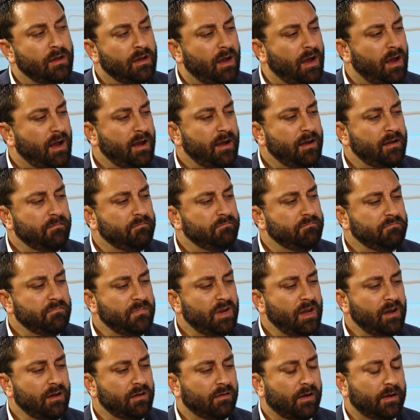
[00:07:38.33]

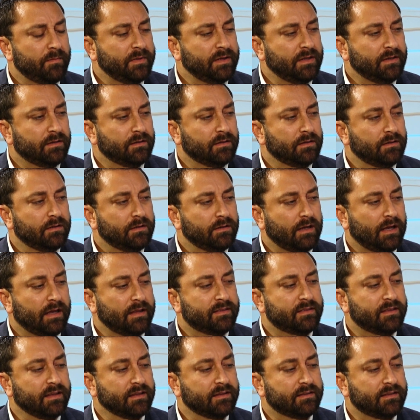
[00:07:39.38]
No, I mean, I
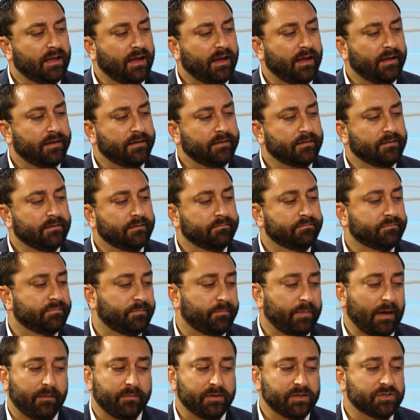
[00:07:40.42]
think that
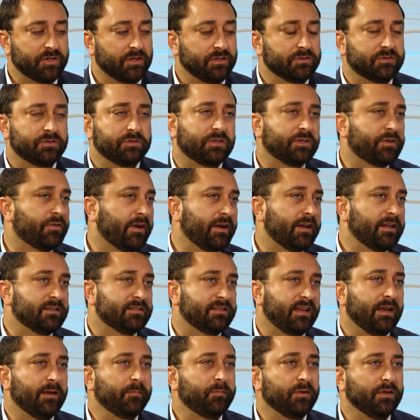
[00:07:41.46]
Bobby Jones was a great
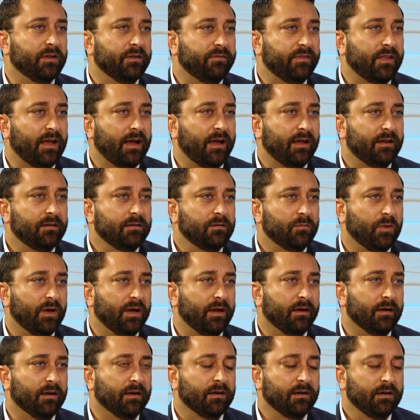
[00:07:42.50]
example of that,
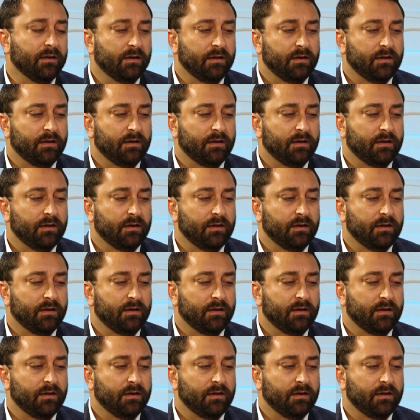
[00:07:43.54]
where